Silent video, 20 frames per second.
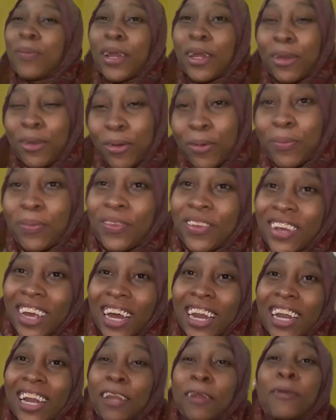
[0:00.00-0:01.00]
YouTube
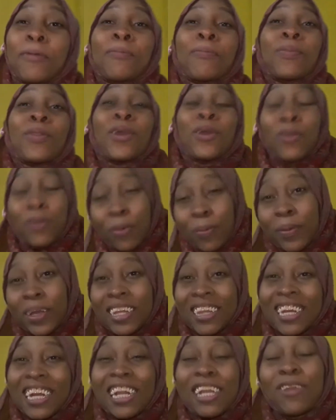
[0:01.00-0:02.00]
channel. So
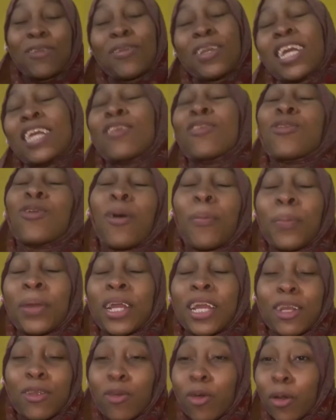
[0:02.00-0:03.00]
basically today's
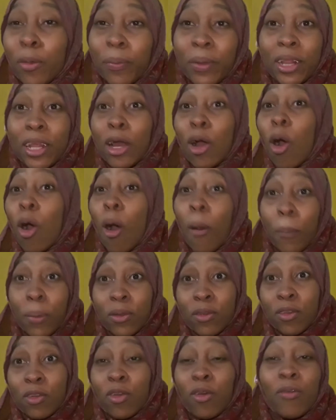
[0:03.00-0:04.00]
topic is going to be the
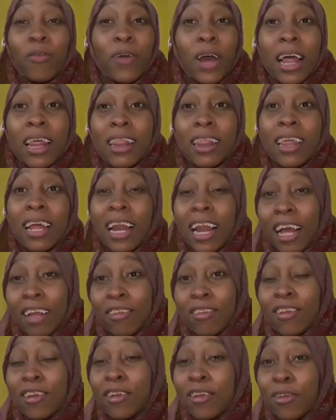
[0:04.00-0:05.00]
opposite of the
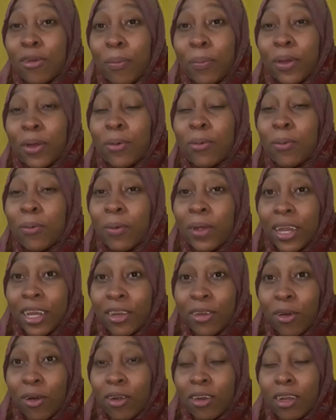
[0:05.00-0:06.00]
last topic we
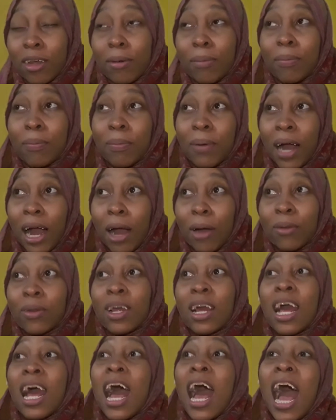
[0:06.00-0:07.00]
talked about,
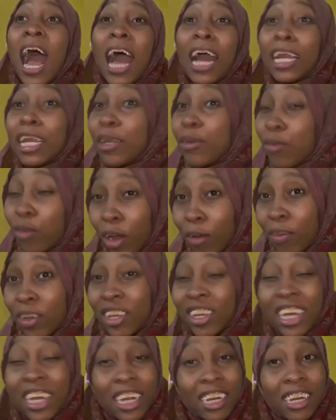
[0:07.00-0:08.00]
and if you
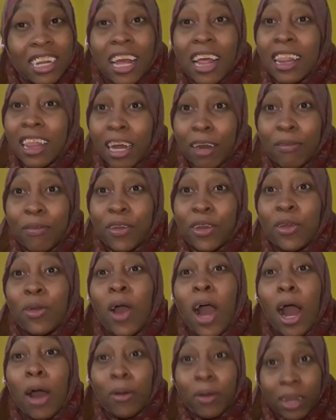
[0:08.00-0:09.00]
haven't checked that video
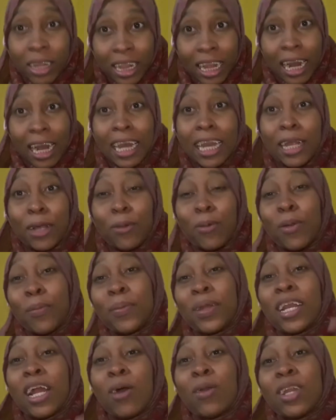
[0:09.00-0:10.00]
out, the link will
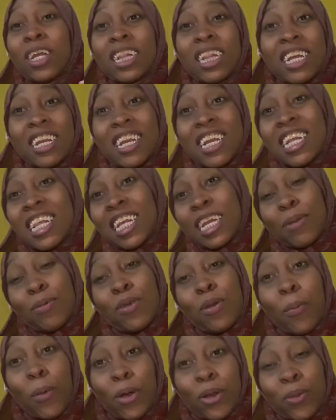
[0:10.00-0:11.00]
be down in the
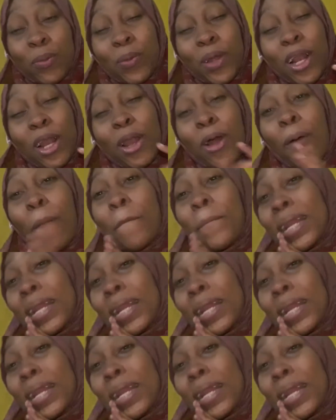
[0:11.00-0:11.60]
description box below.